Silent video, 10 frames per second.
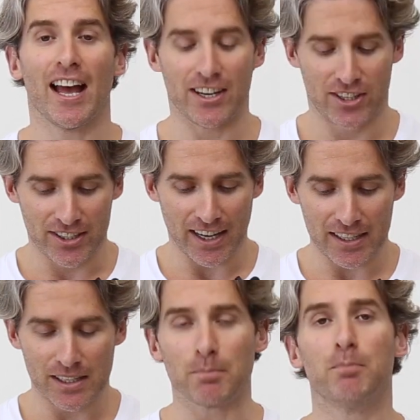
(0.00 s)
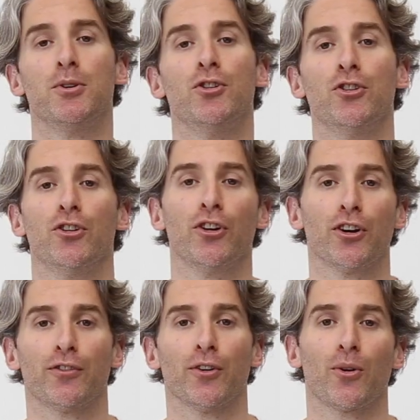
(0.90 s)
and she's asked a
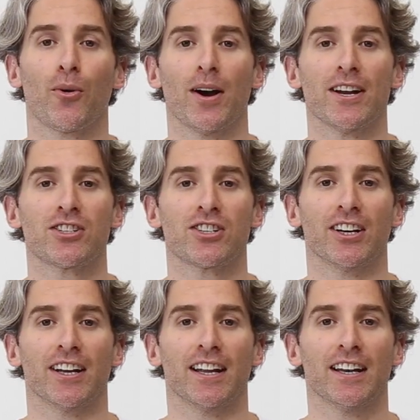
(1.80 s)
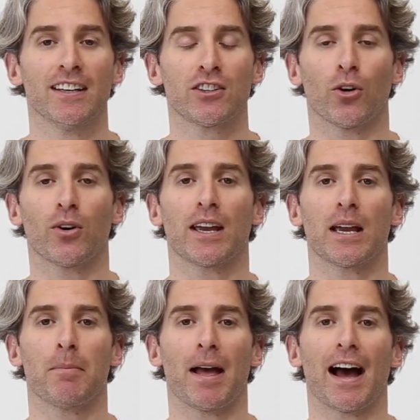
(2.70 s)
beautiful question
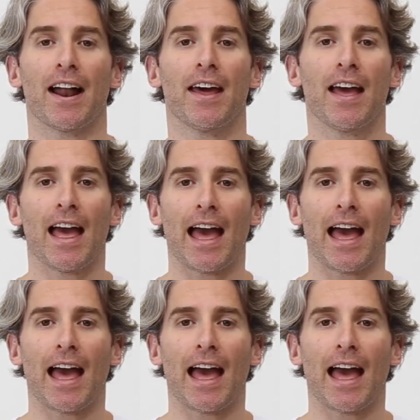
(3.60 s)
talking about